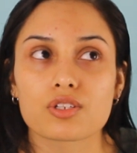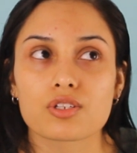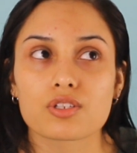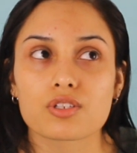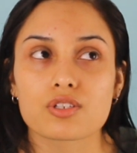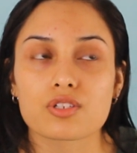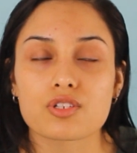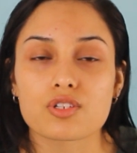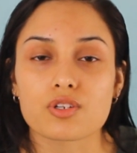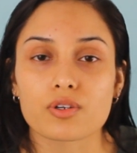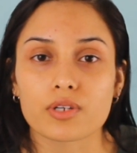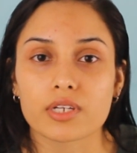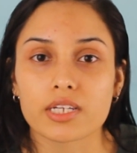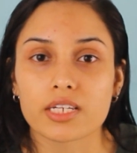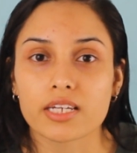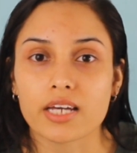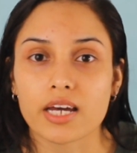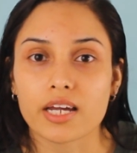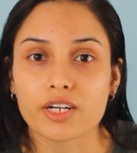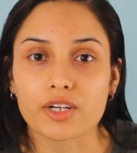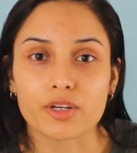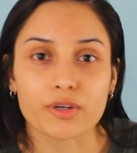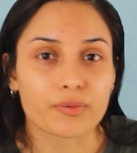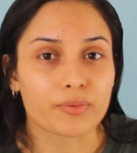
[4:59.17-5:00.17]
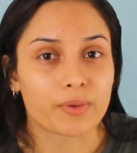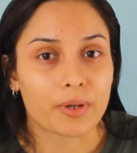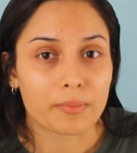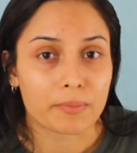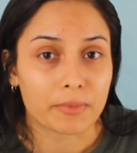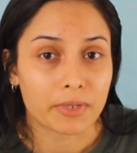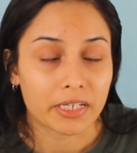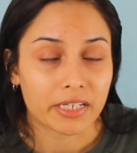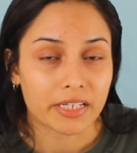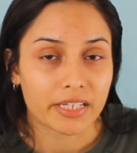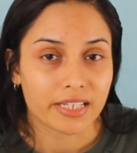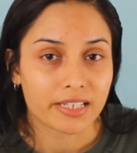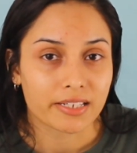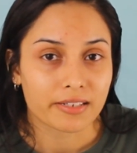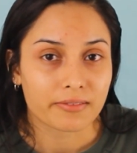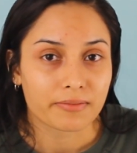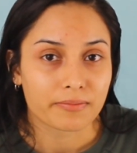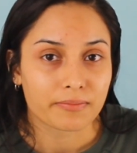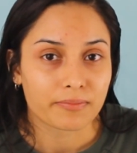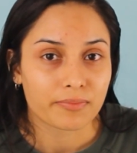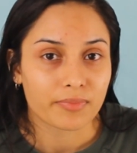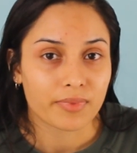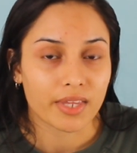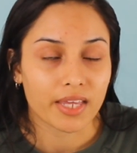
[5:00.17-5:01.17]
So he had no rent money.
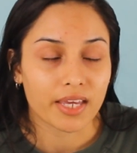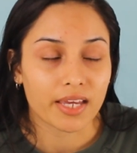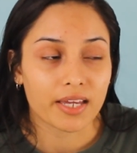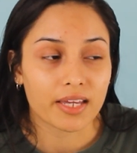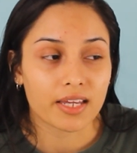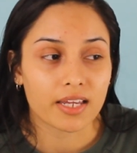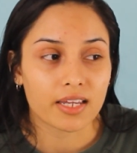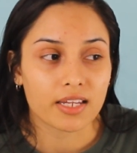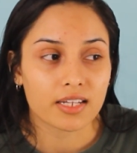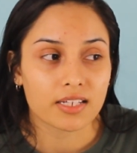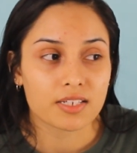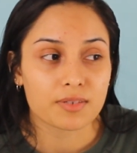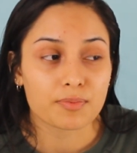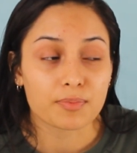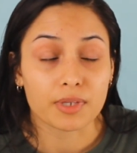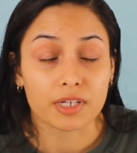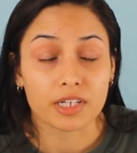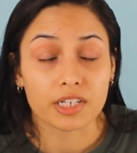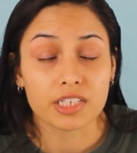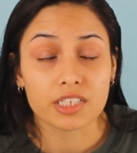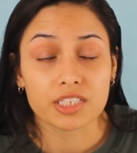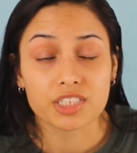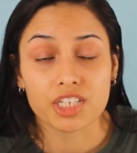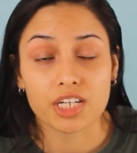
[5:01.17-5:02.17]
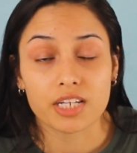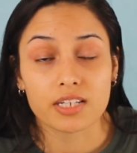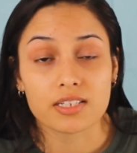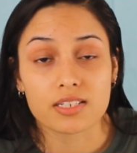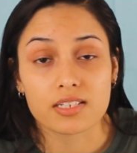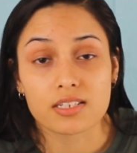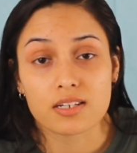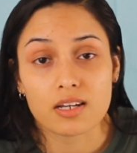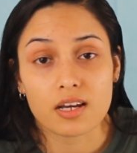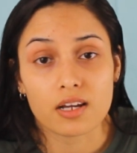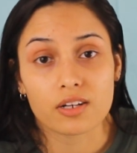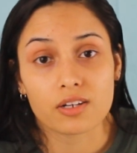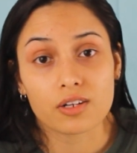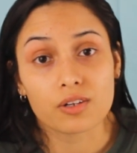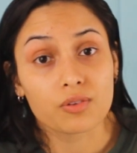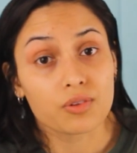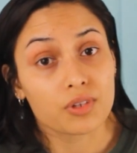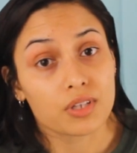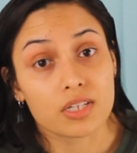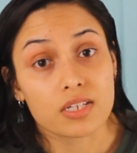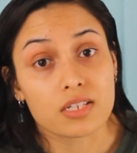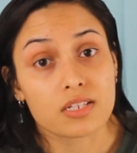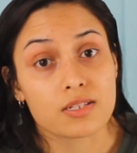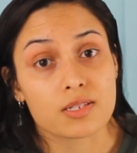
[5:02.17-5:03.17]
And Mary Jane did not know
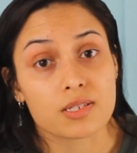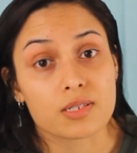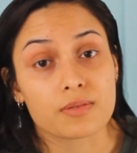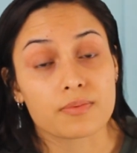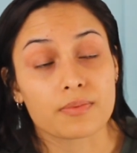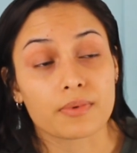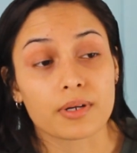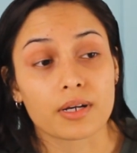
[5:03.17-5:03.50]
this.